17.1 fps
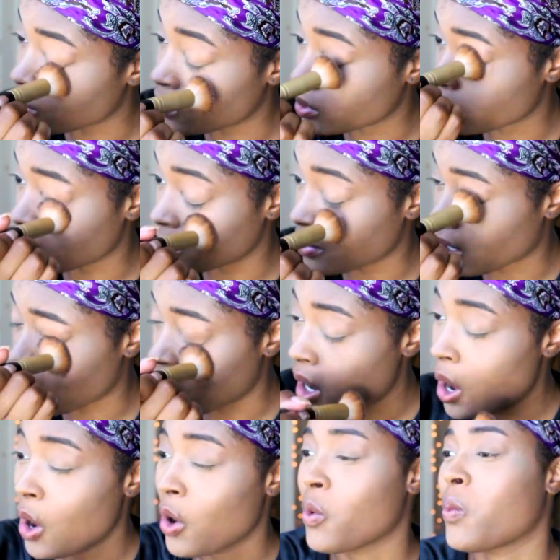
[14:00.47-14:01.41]
always talking about
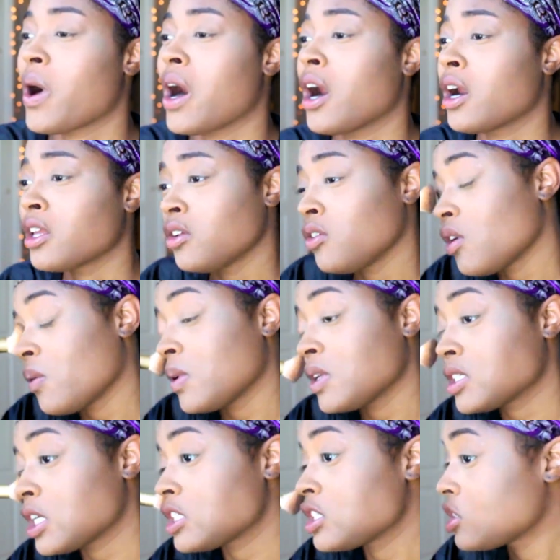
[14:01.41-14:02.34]
why are you
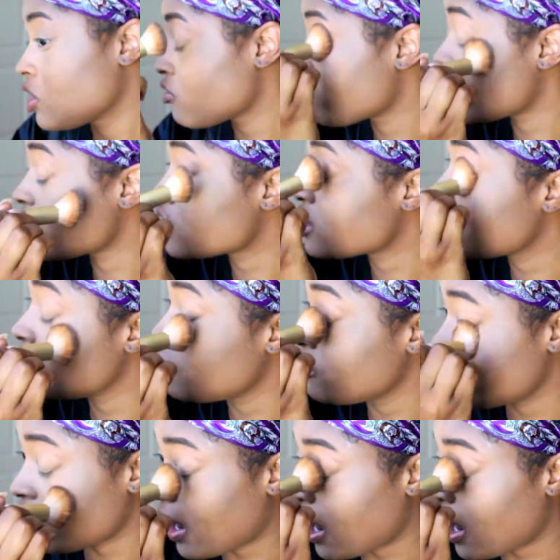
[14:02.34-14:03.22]
always such in a rush to move